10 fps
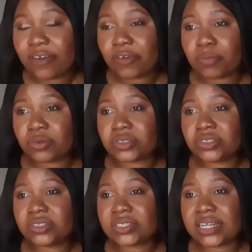for a
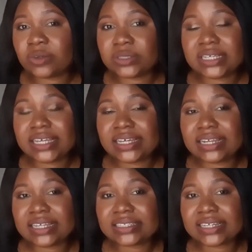procedure that would take
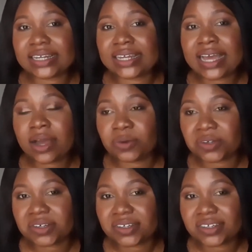less than an hour.